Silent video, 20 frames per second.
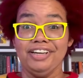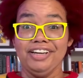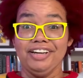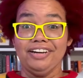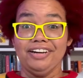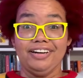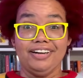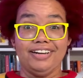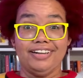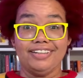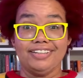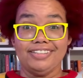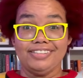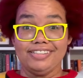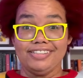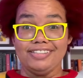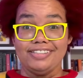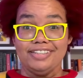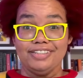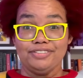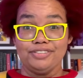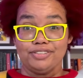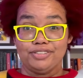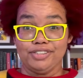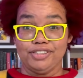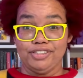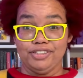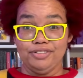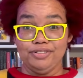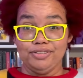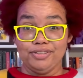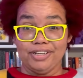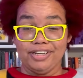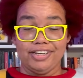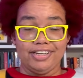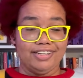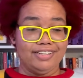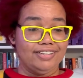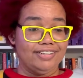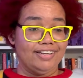because these nails are cute,
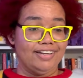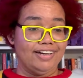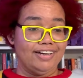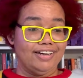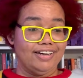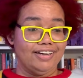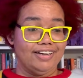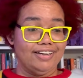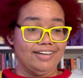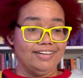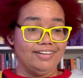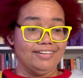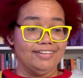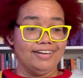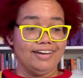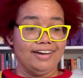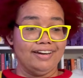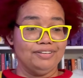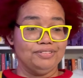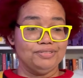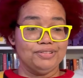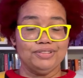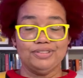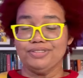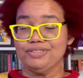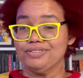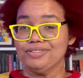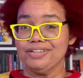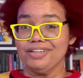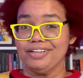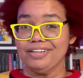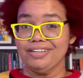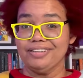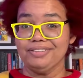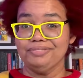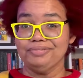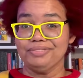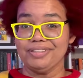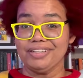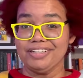and I will
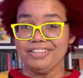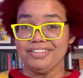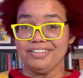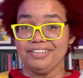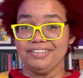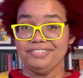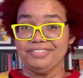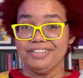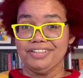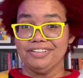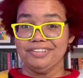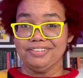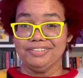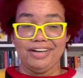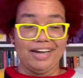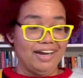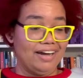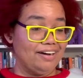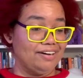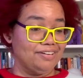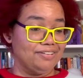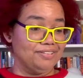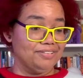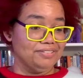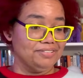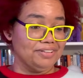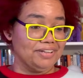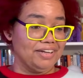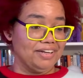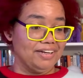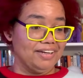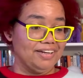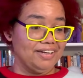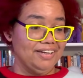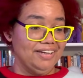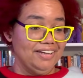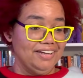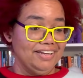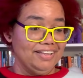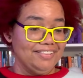let y'all know how
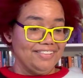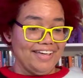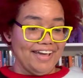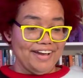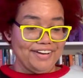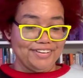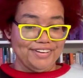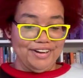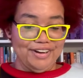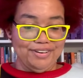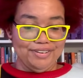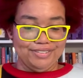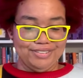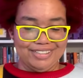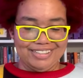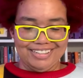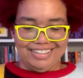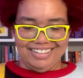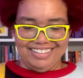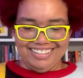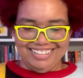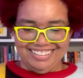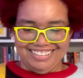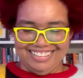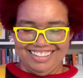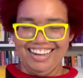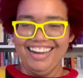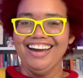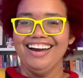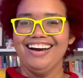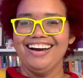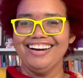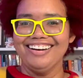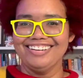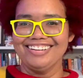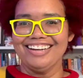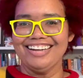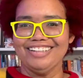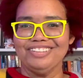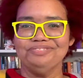that goes.
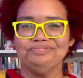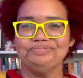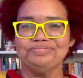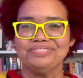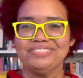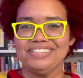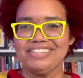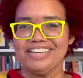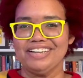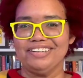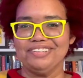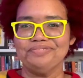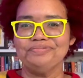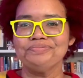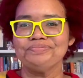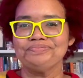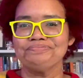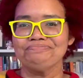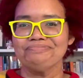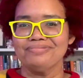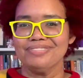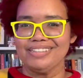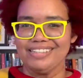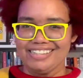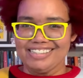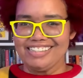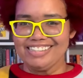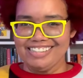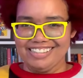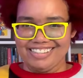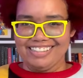Okay, so let's get